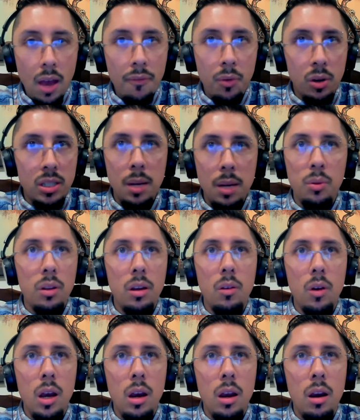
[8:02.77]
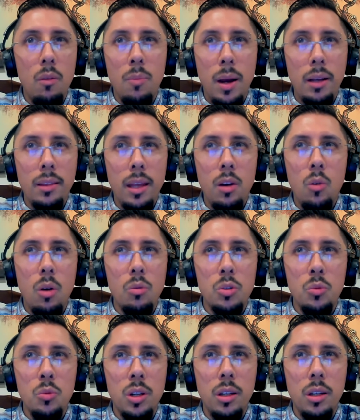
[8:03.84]
For example, back then I was
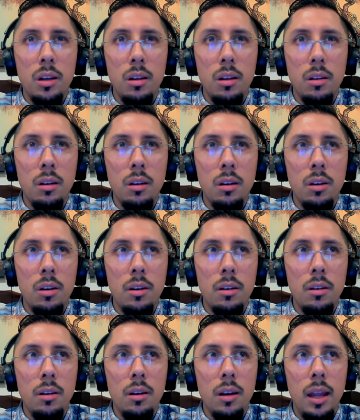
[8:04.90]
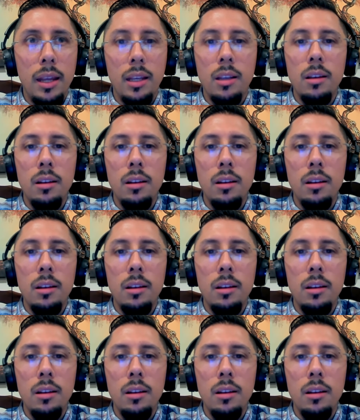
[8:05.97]
working on like